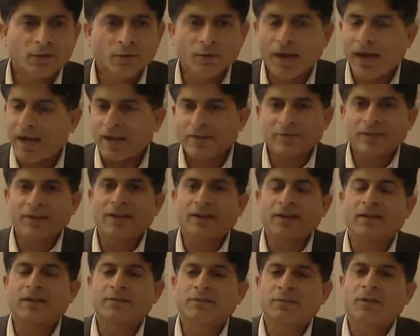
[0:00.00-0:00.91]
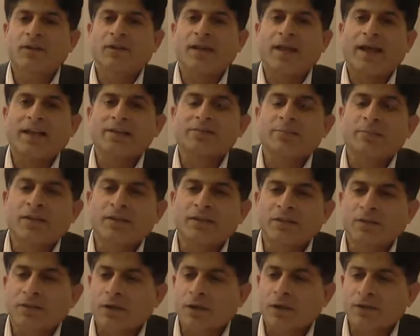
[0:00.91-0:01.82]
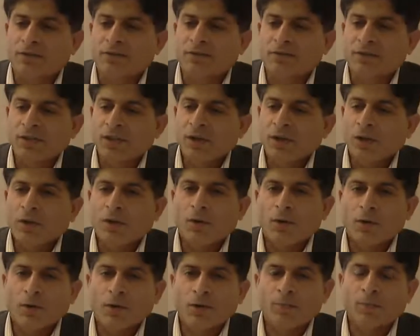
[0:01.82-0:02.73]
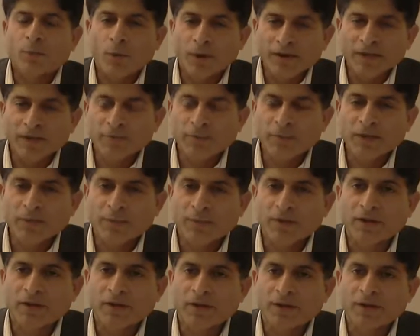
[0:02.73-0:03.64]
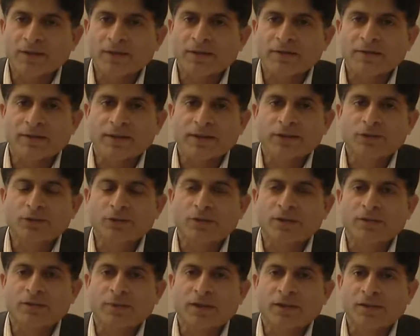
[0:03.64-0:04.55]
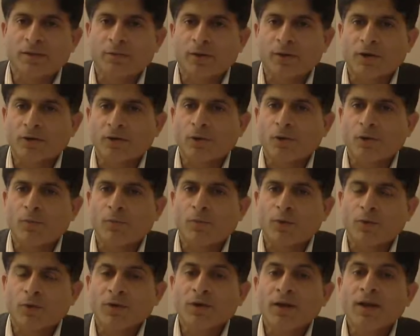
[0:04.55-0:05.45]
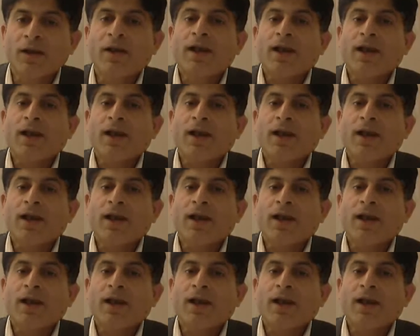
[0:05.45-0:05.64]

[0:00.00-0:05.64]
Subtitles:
have any sort of last minute thoughts or point people in a direction where they want to know more.